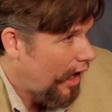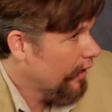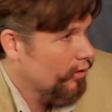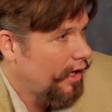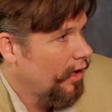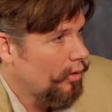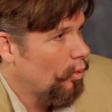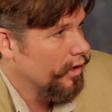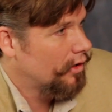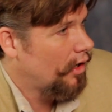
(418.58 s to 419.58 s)
I don't care
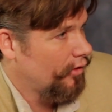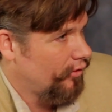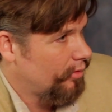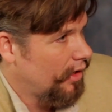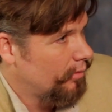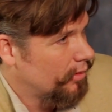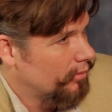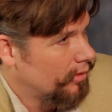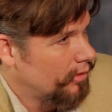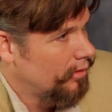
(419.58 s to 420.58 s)
what caused the
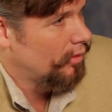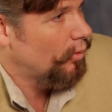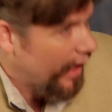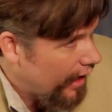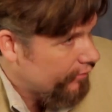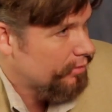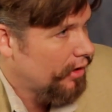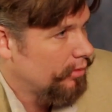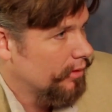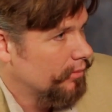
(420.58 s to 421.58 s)
problem. Yes. We have the
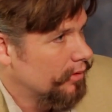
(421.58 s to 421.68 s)
problem.